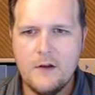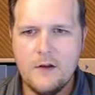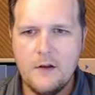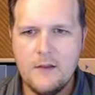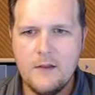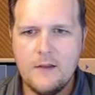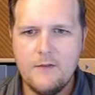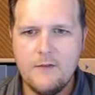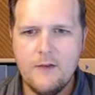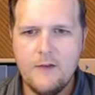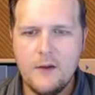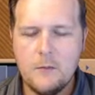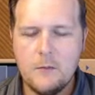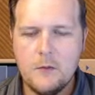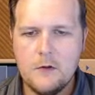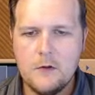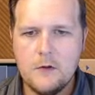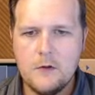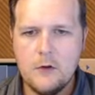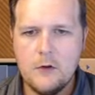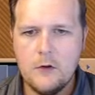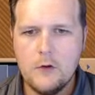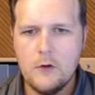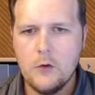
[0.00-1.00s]
all the available
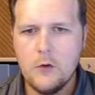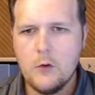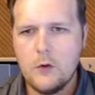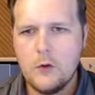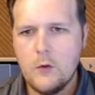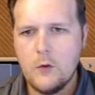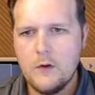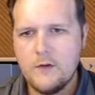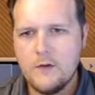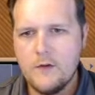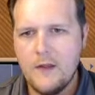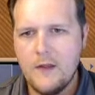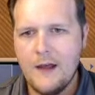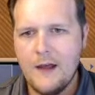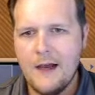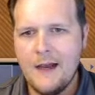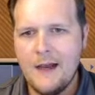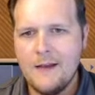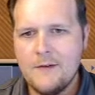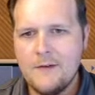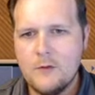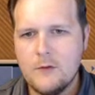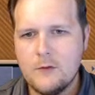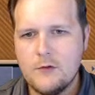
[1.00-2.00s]
glucocorticoids for the
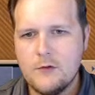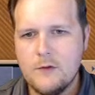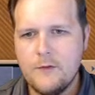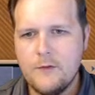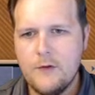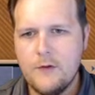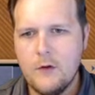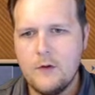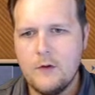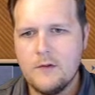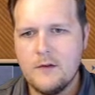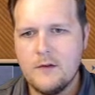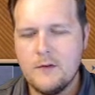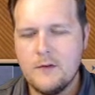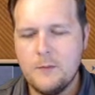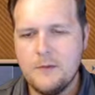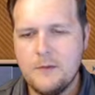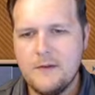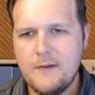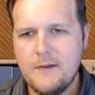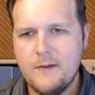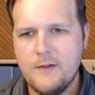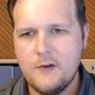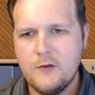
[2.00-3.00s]
eyes, or should we focus on
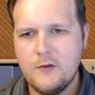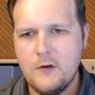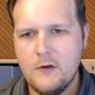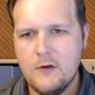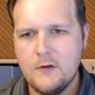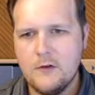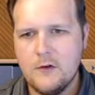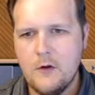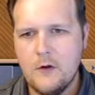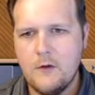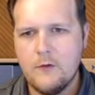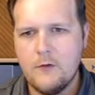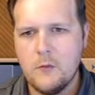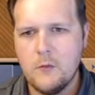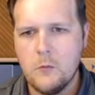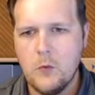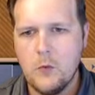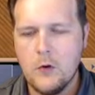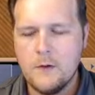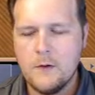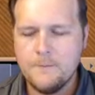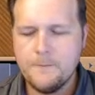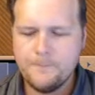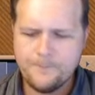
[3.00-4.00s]
specific drugs you go over
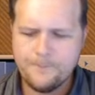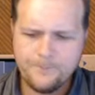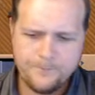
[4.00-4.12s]
more?